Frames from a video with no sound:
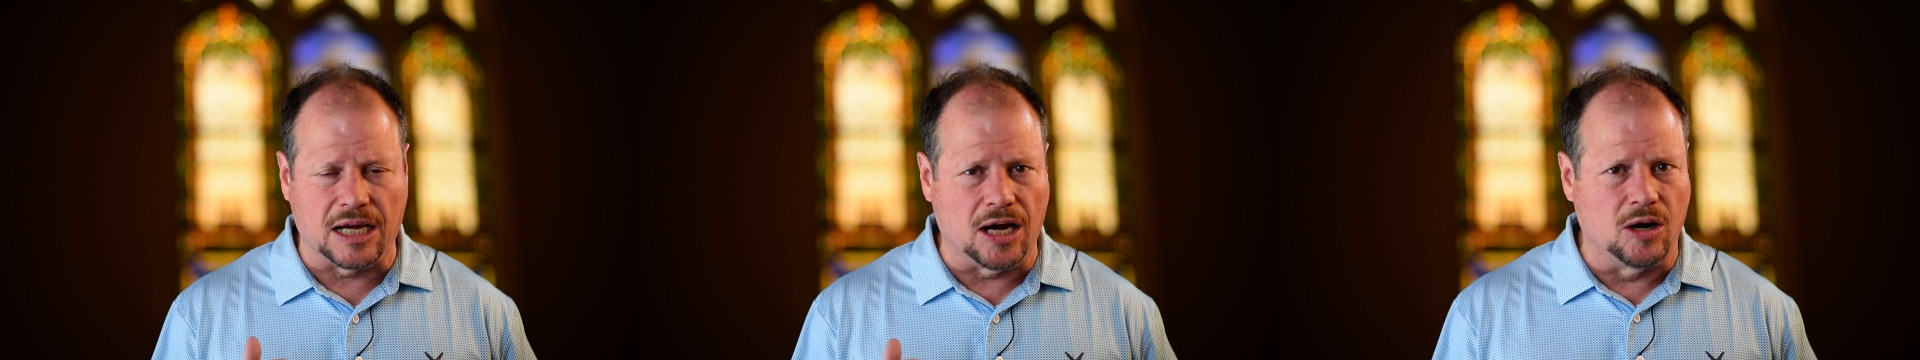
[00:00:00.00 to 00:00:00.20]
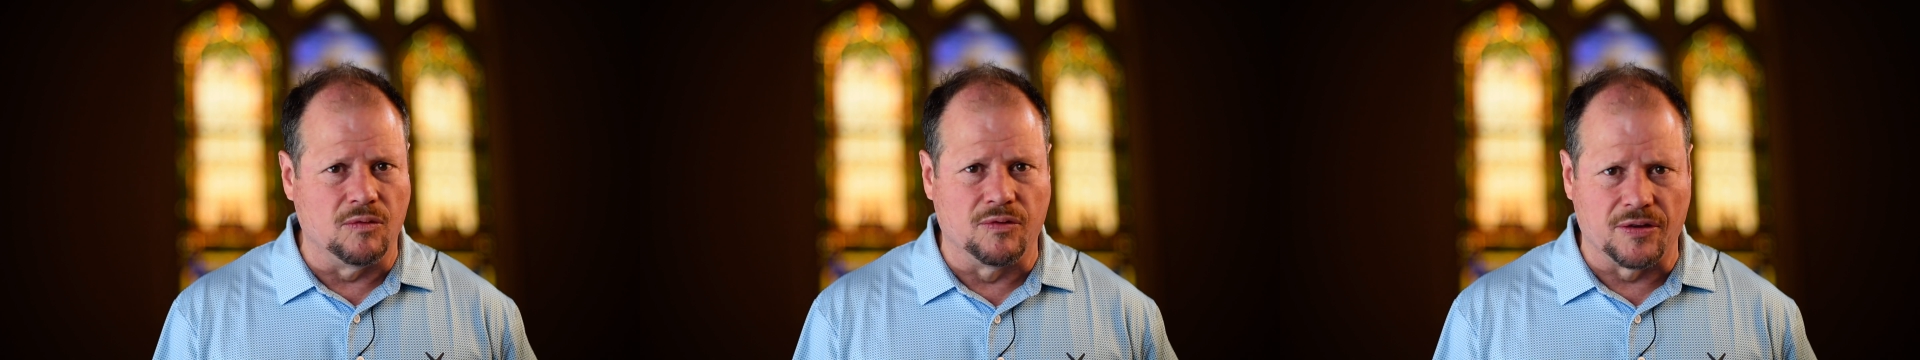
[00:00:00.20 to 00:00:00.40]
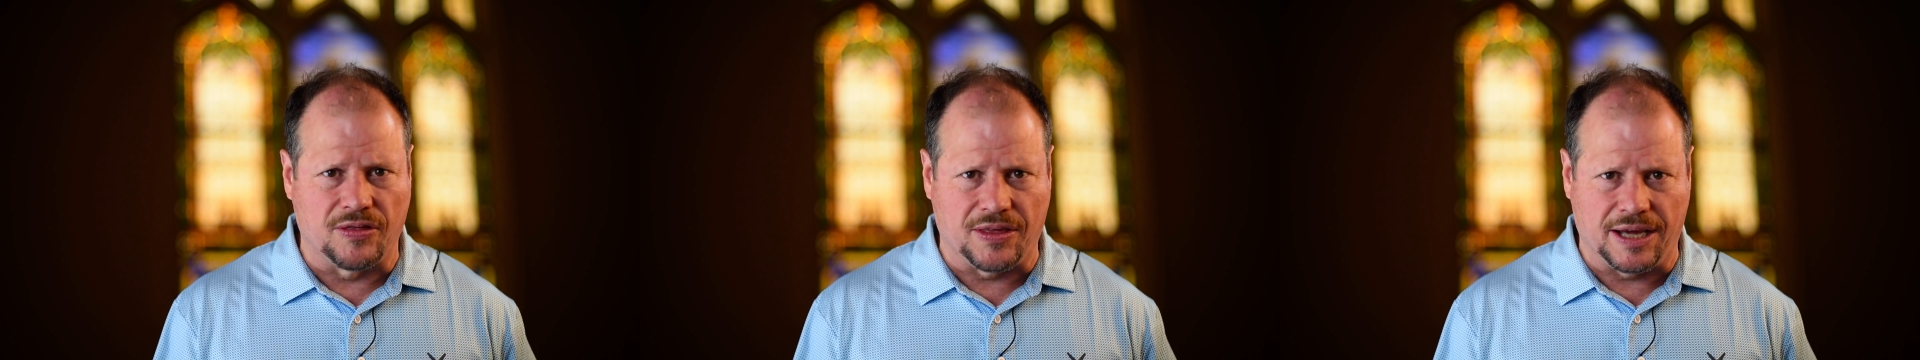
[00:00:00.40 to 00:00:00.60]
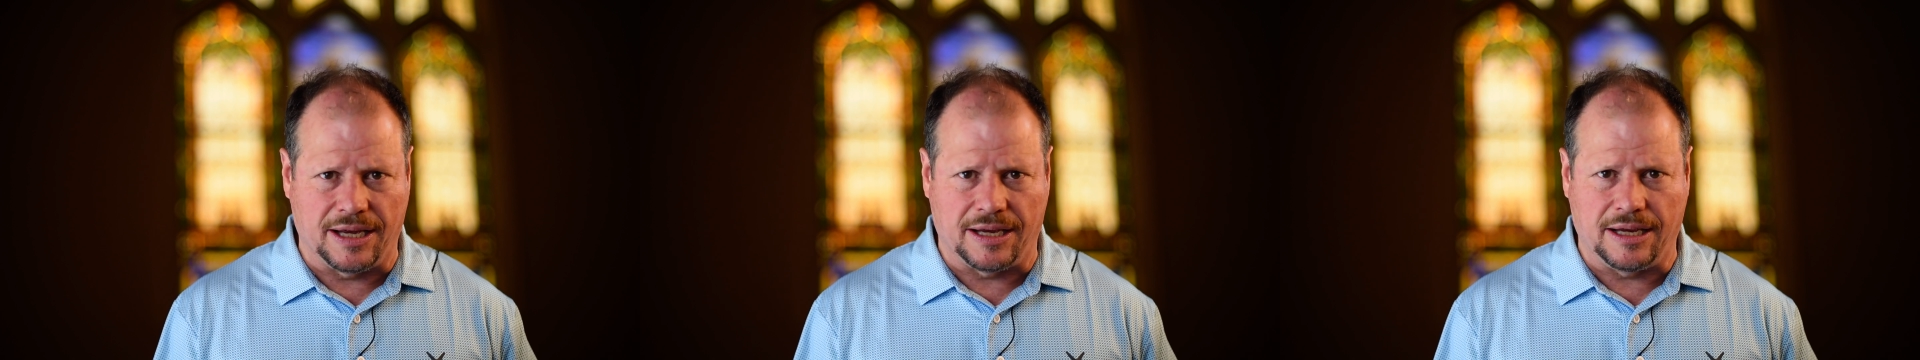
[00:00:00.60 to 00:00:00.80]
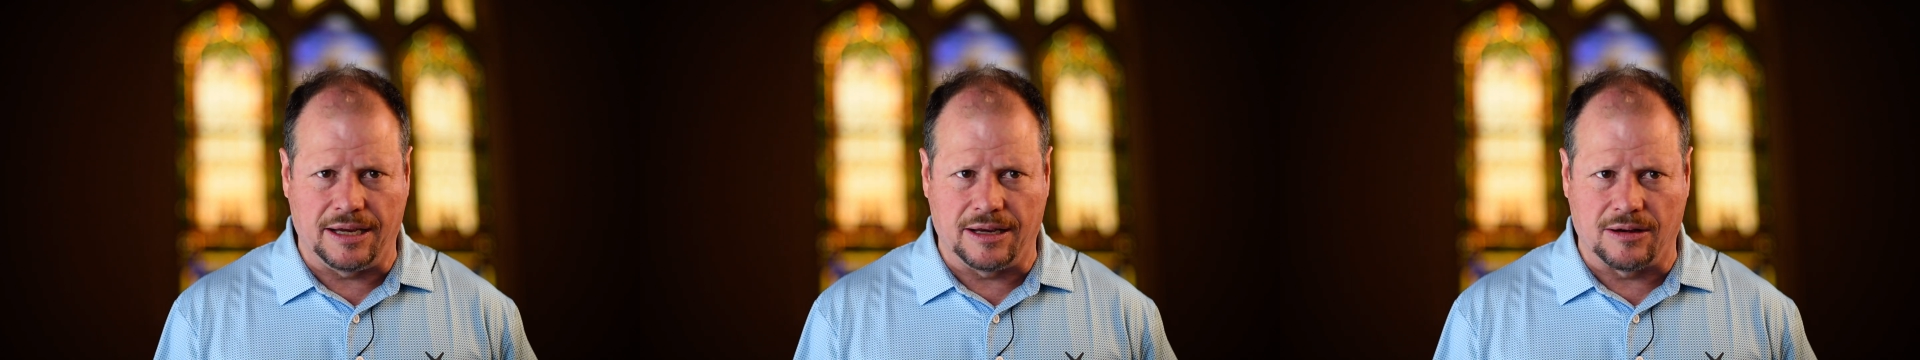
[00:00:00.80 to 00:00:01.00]

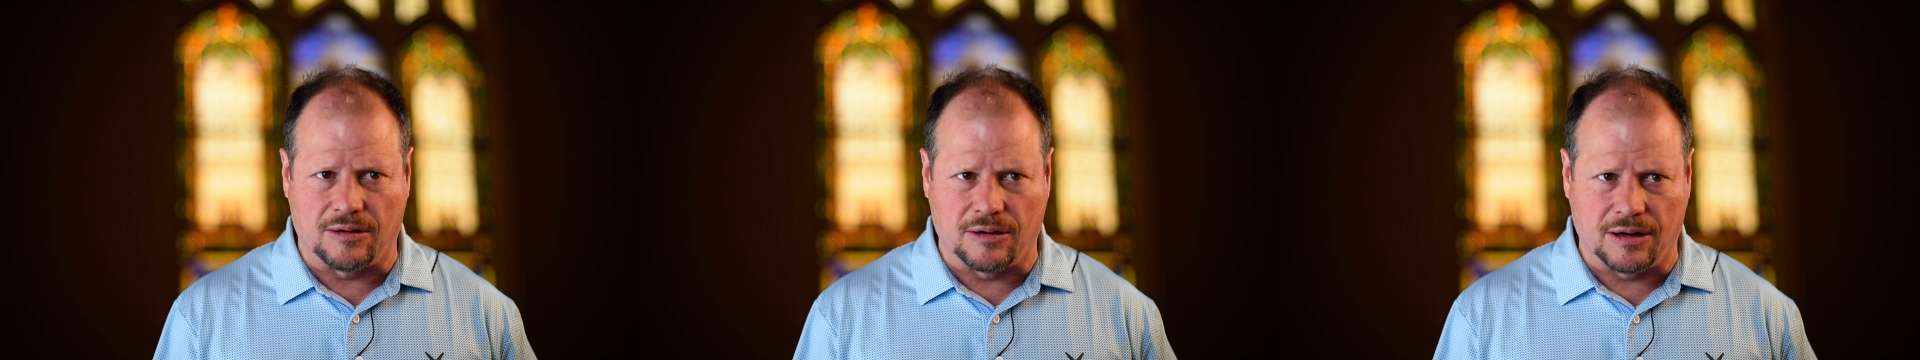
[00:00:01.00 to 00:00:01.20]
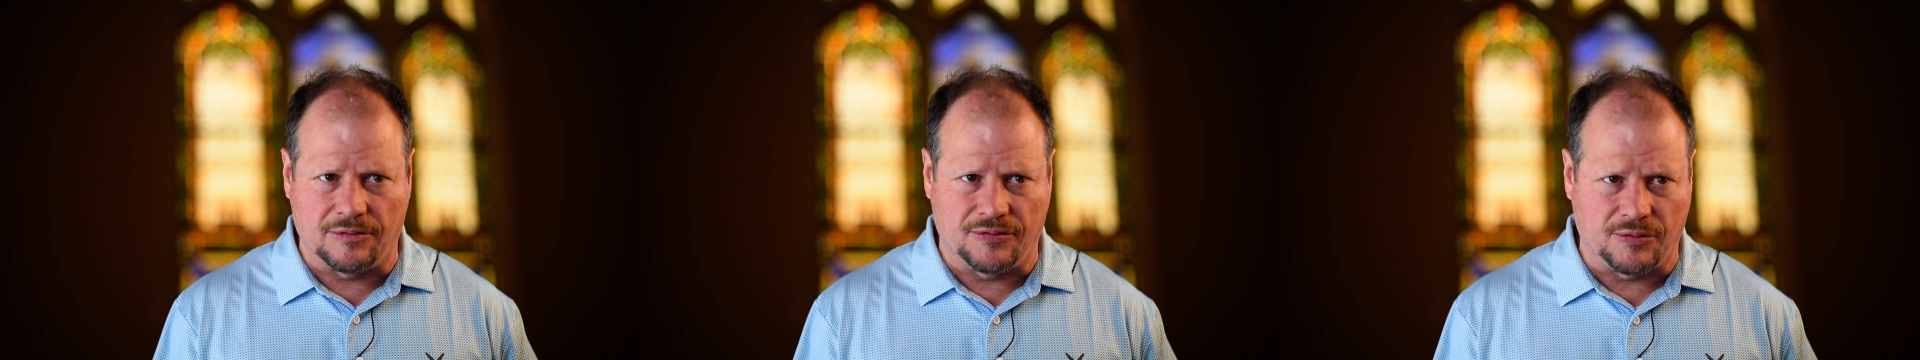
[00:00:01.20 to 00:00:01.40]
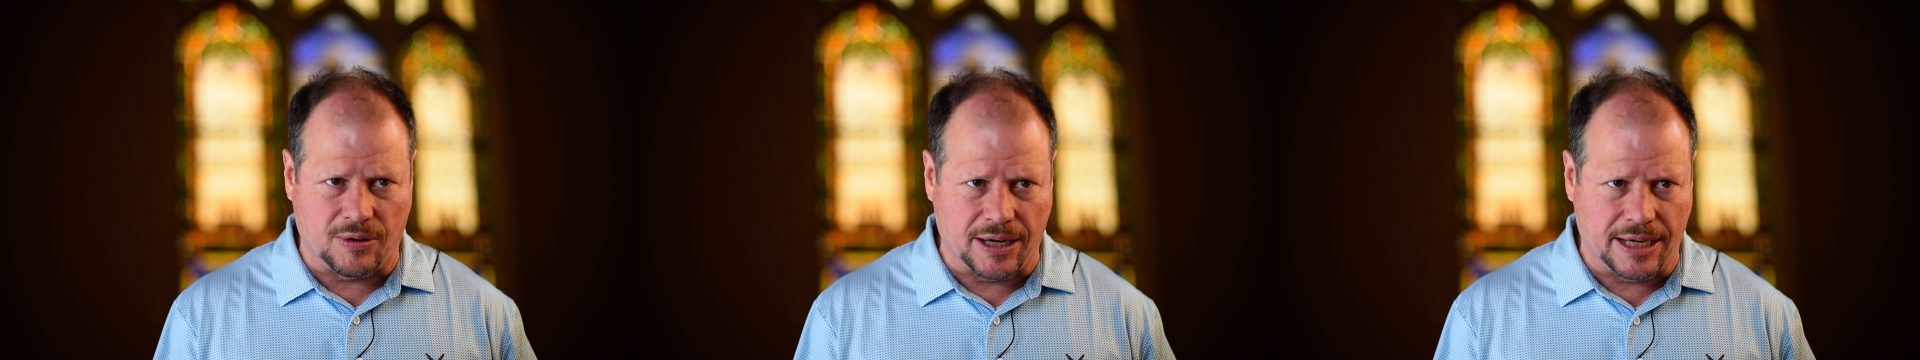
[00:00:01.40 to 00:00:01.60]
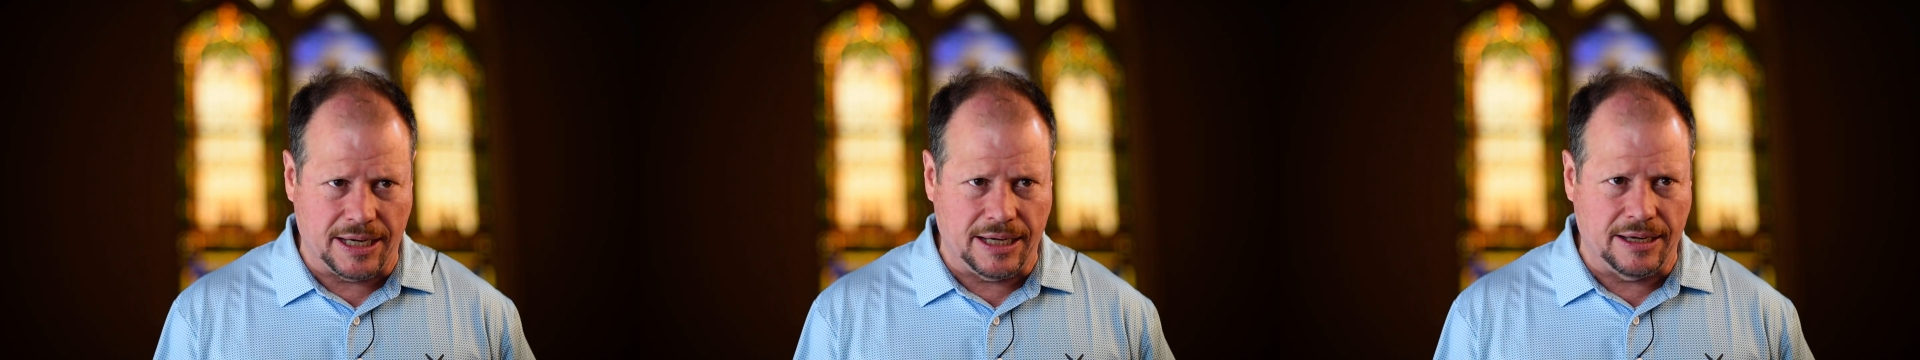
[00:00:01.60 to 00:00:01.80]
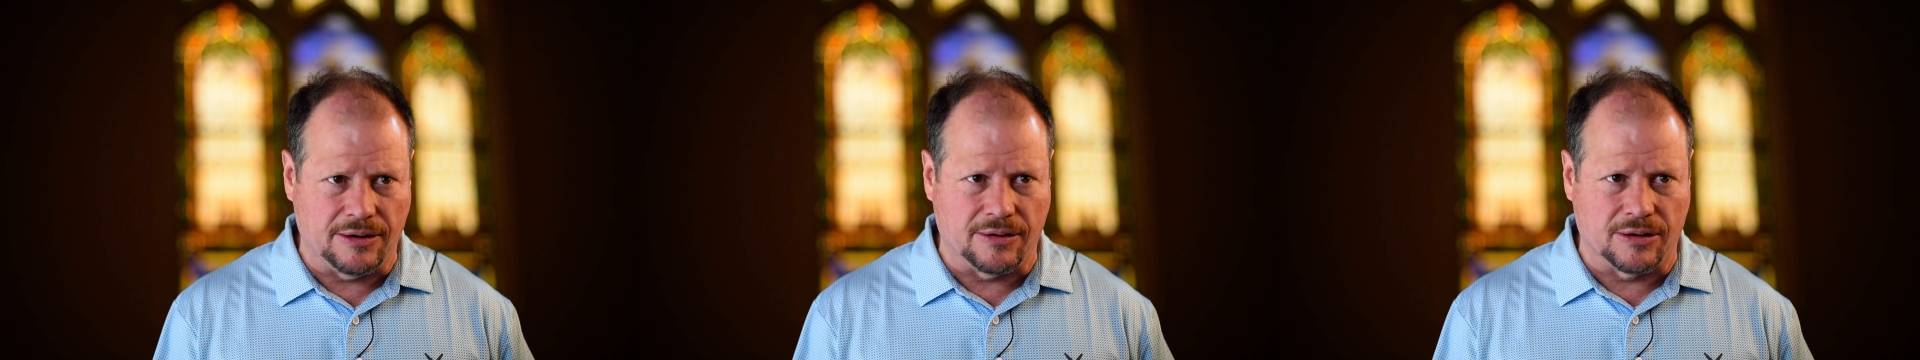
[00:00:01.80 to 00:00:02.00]
overthinking or afraid